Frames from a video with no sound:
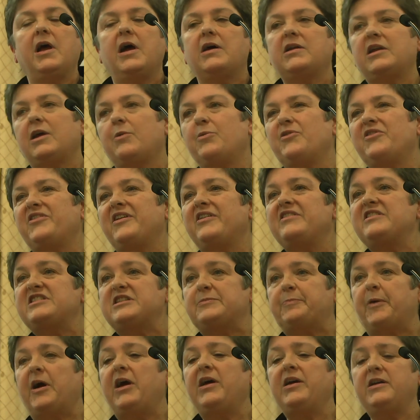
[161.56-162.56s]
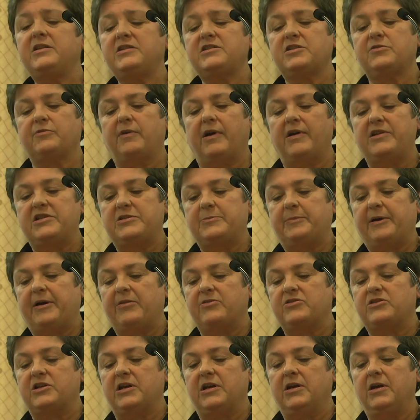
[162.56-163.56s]
and I was inspired to write
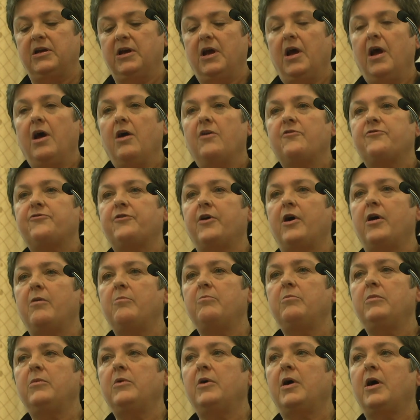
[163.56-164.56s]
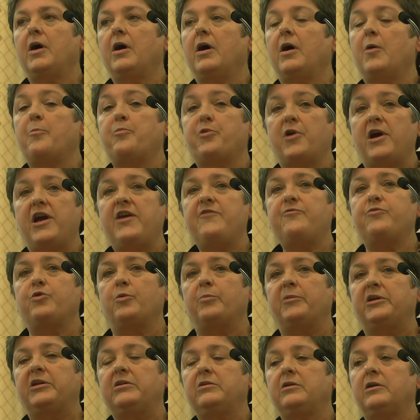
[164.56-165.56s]
about it from a brave
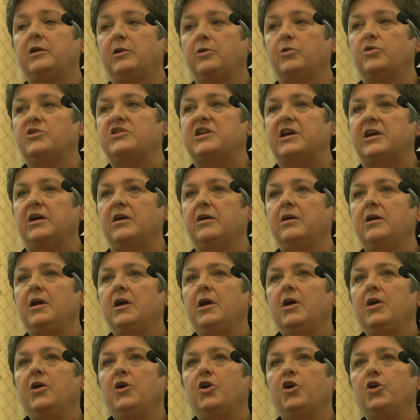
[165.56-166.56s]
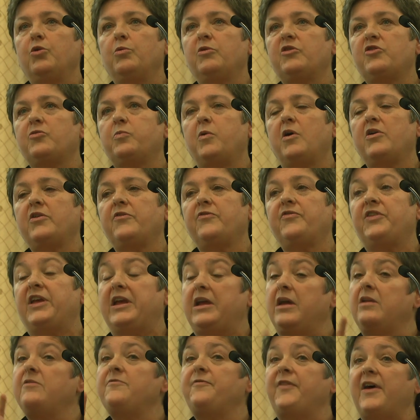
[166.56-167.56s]
woman, Claudia, who was one of
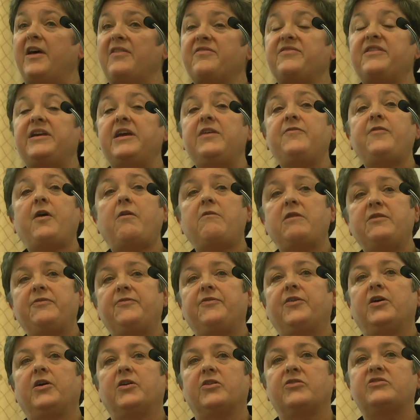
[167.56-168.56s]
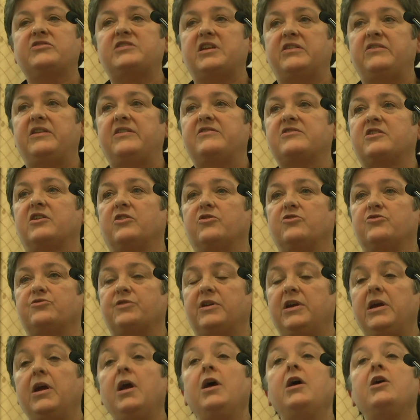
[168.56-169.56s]
the, in fact, the very first in this
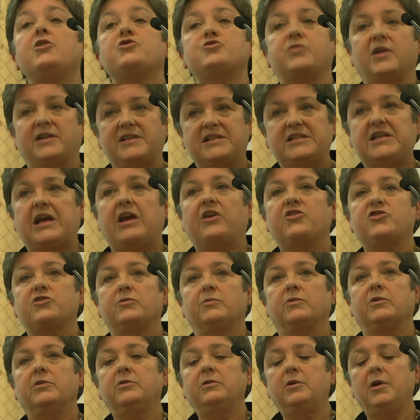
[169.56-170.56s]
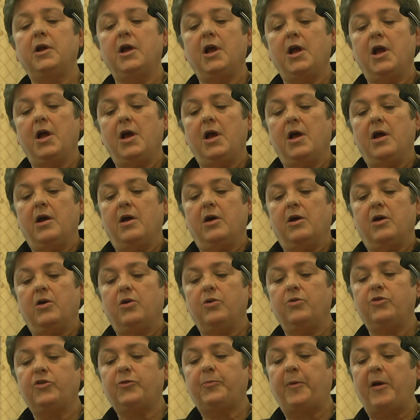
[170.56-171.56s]
country, transsexual,
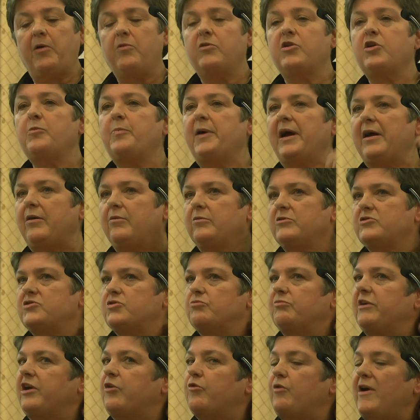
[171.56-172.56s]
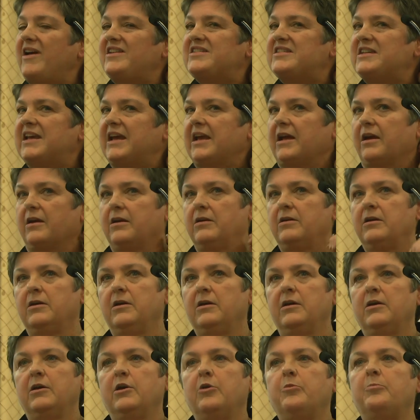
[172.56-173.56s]
who spoke about regretting
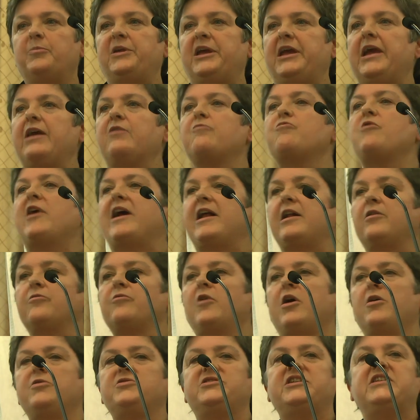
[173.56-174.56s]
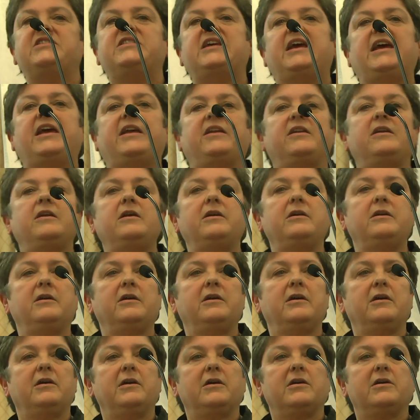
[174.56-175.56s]
being railroaded in
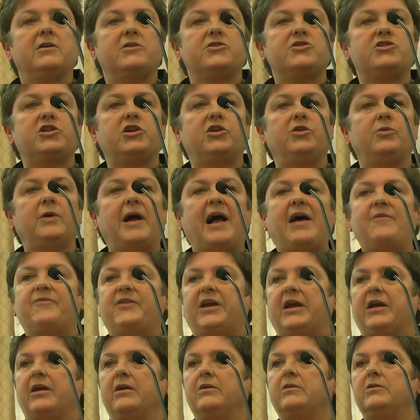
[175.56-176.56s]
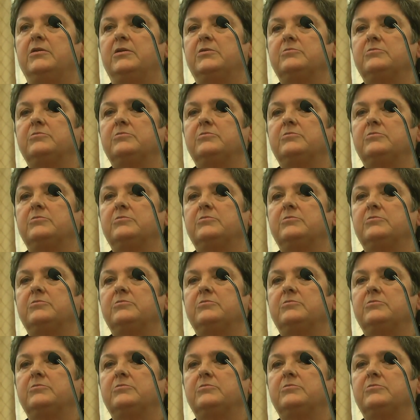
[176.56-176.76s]
to having